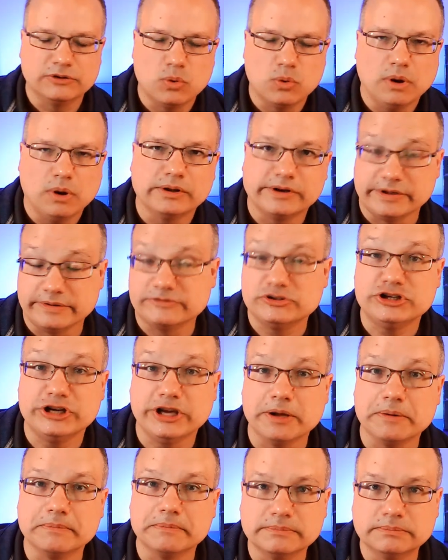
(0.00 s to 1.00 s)
the quality of
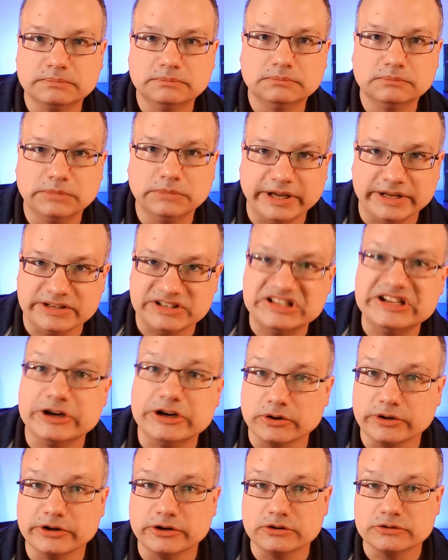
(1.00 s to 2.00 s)
GM
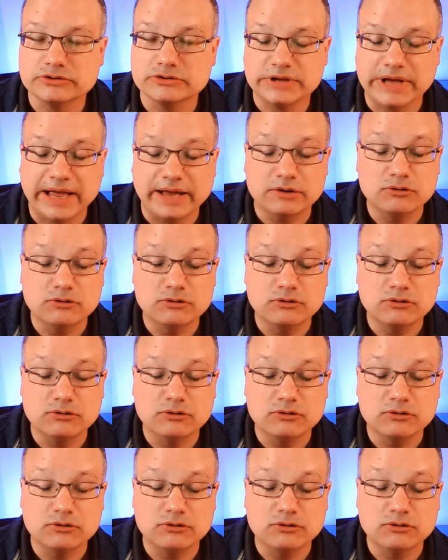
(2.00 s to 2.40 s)
interiors,